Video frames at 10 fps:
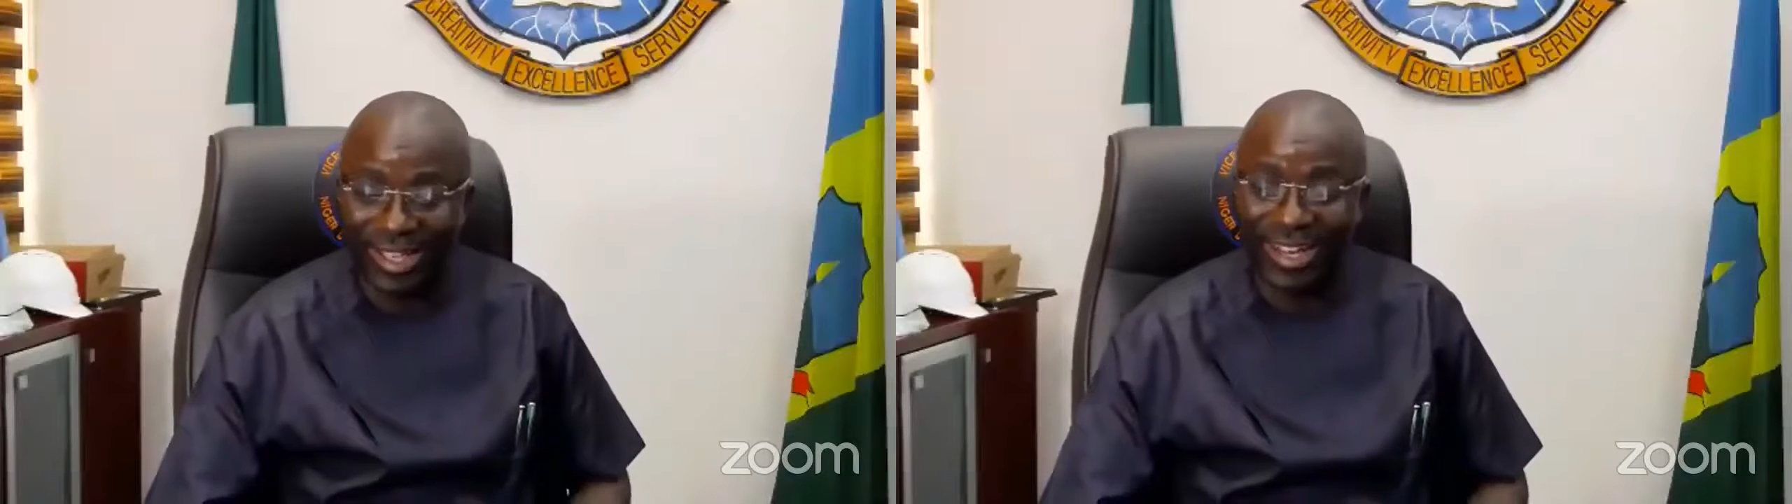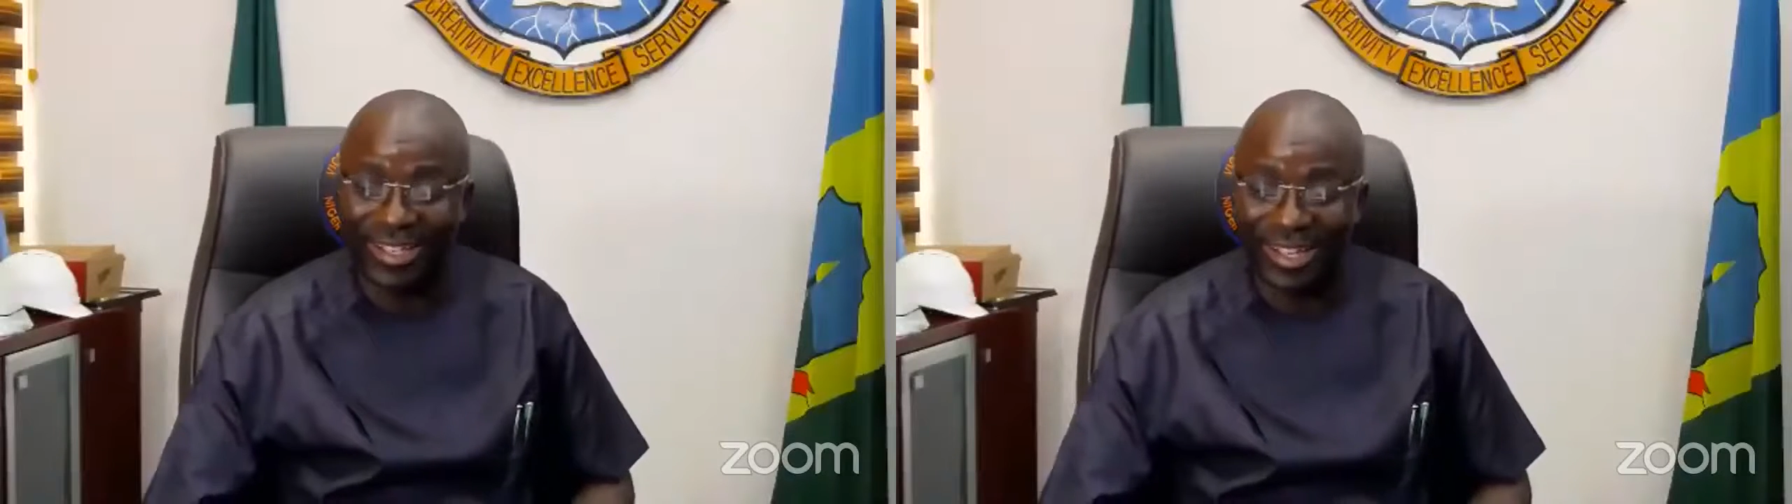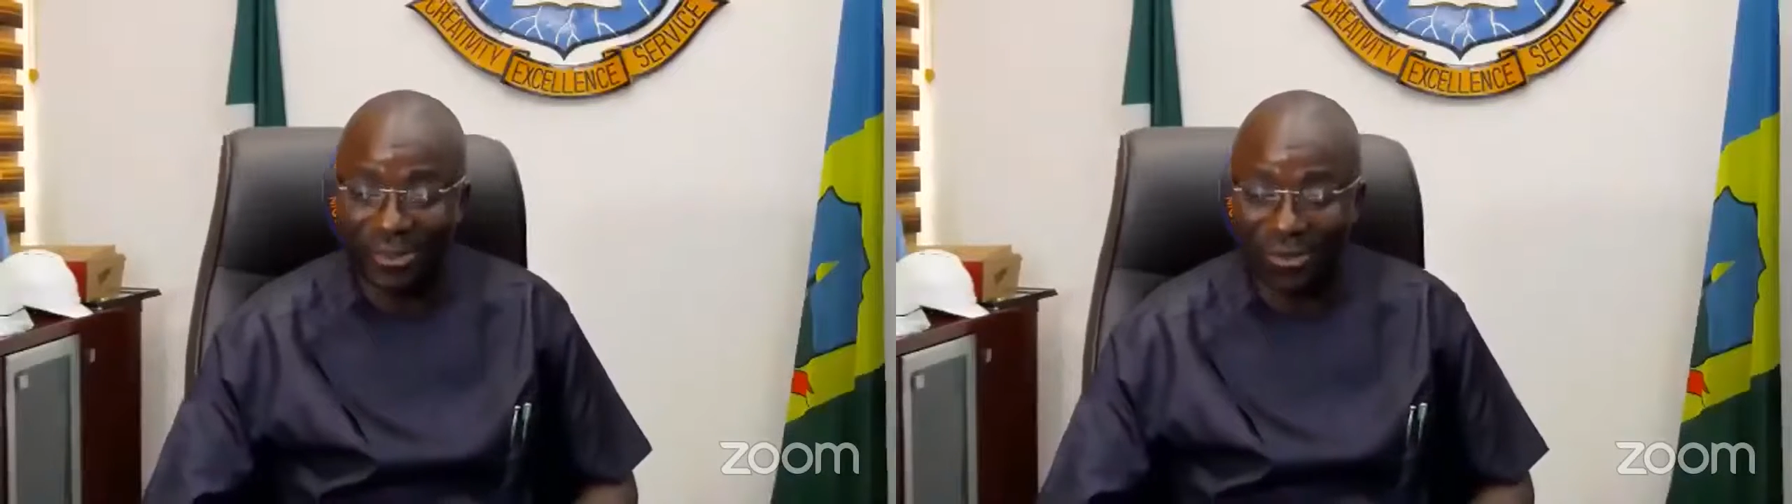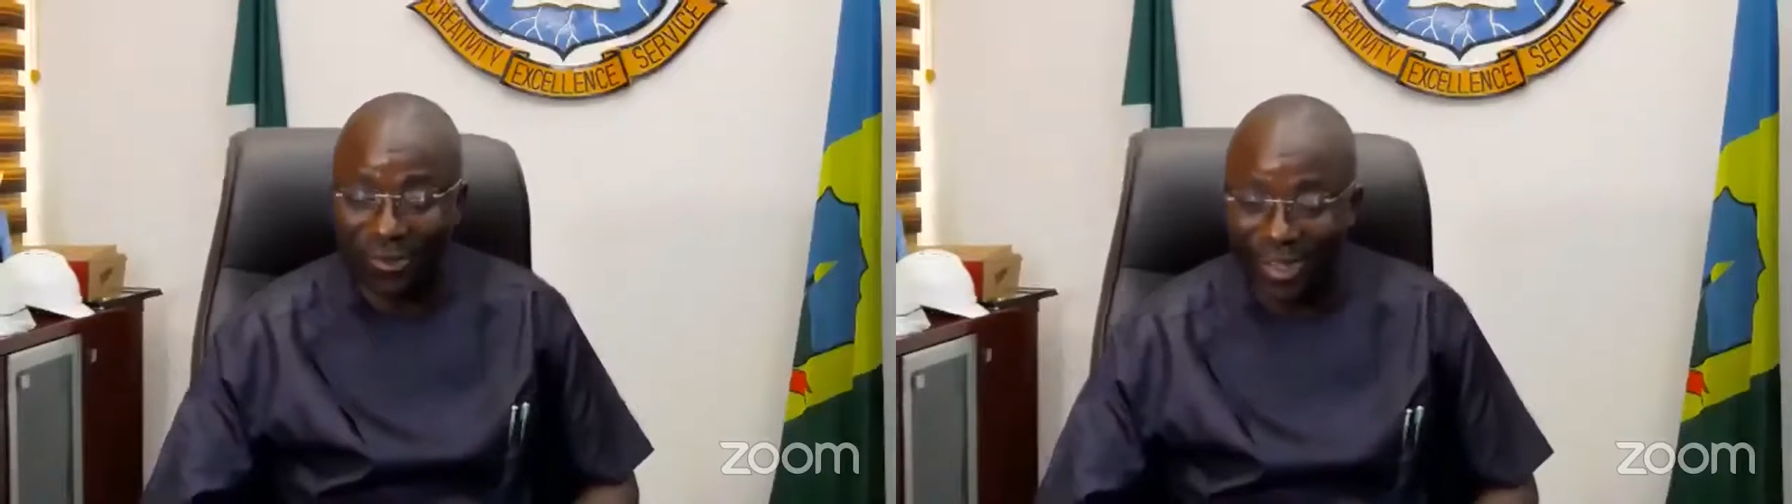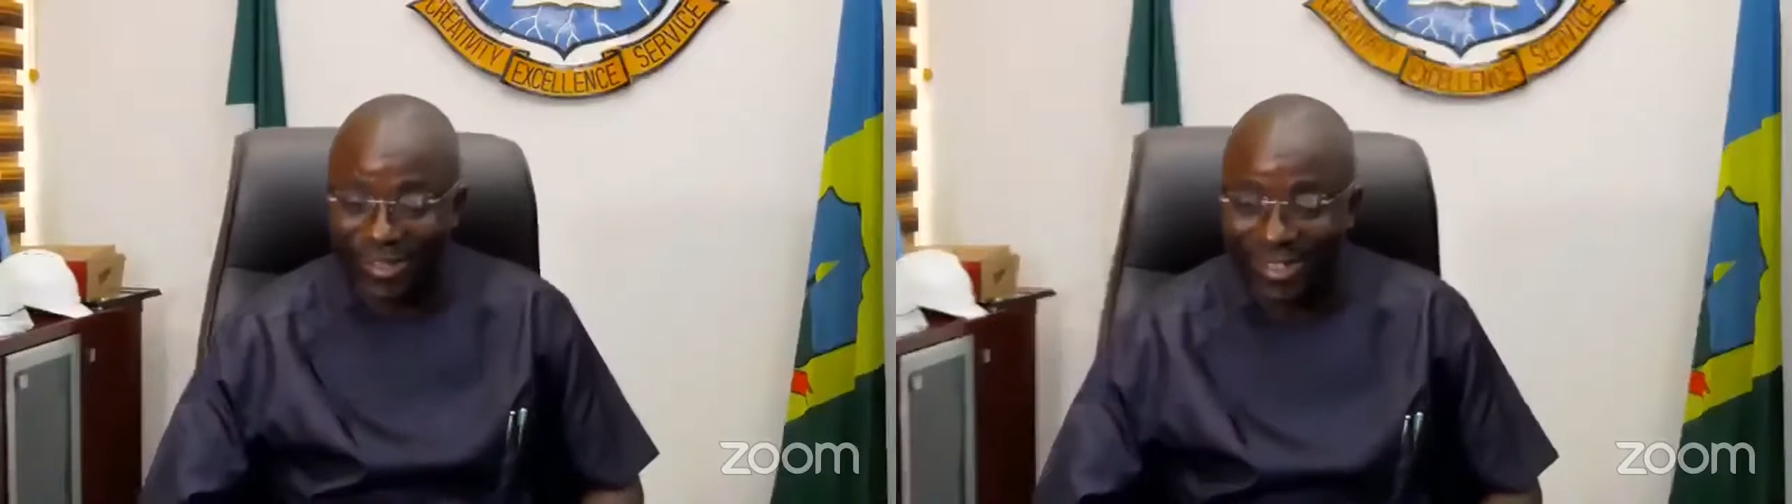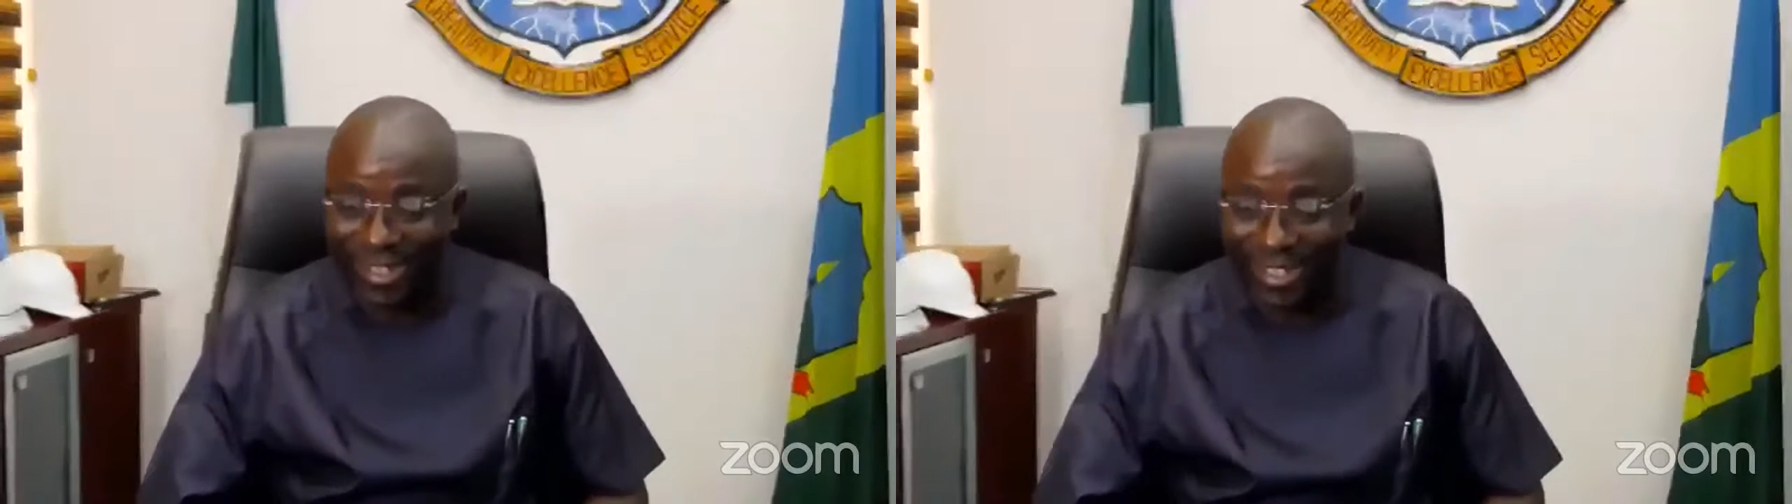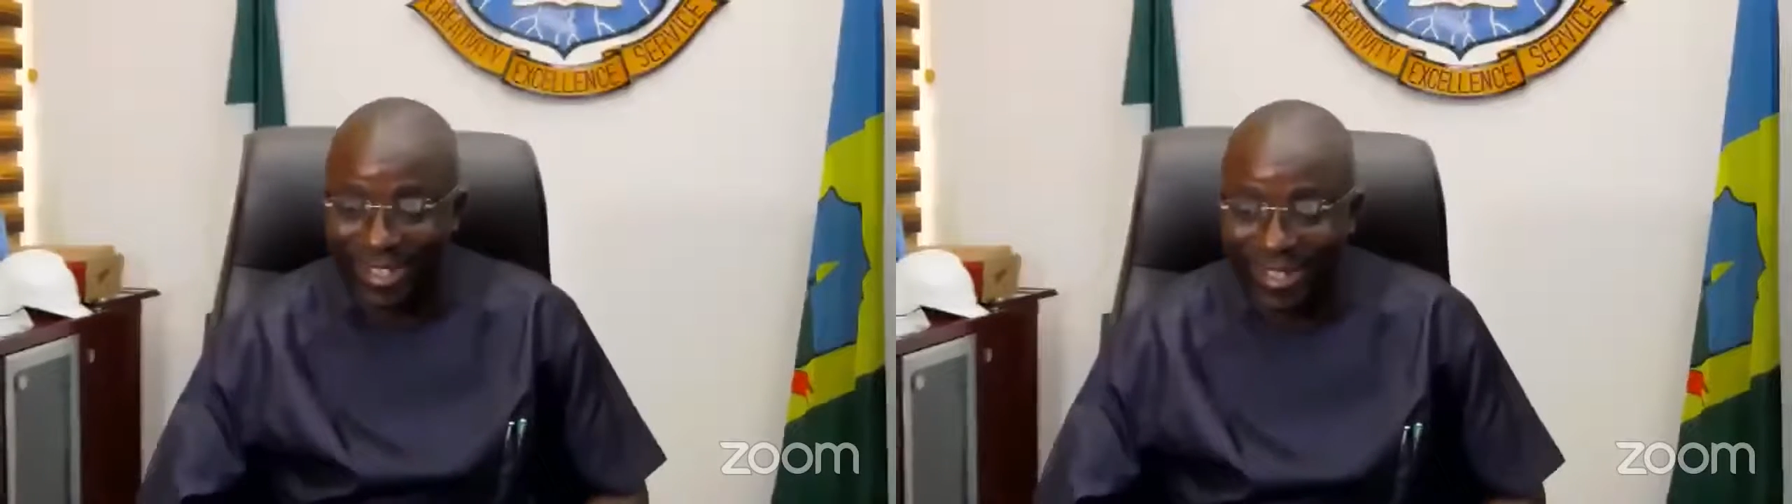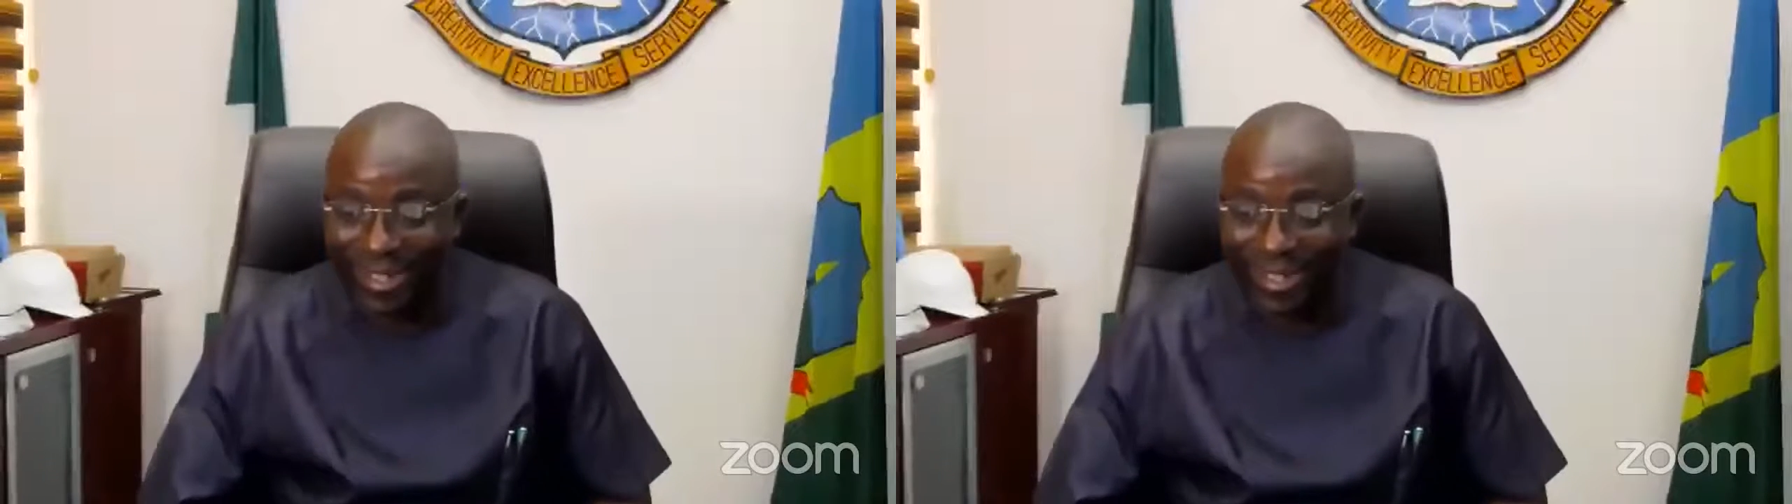Delta University